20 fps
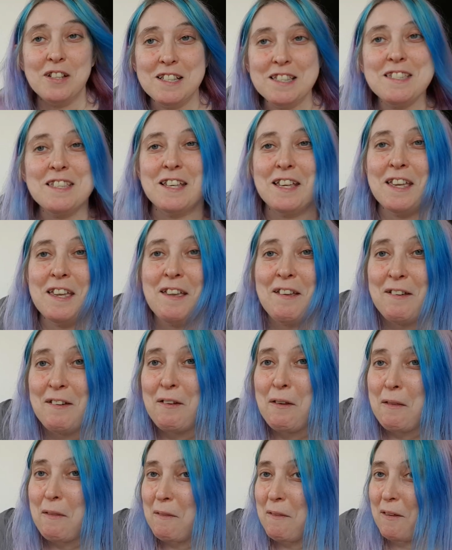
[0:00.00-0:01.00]
can see,
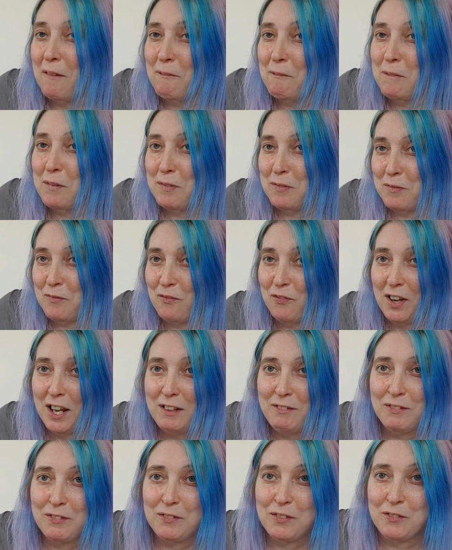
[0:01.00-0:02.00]
that with
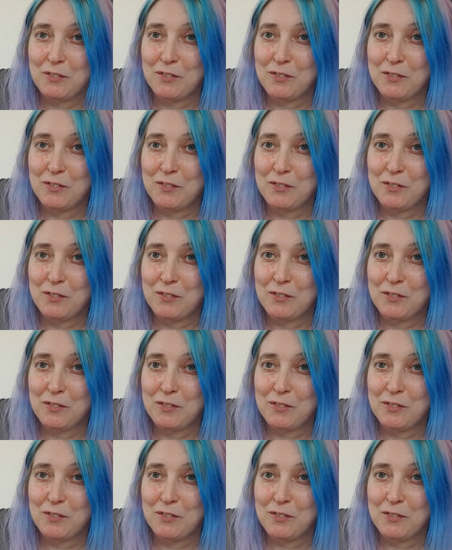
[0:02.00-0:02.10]
five of the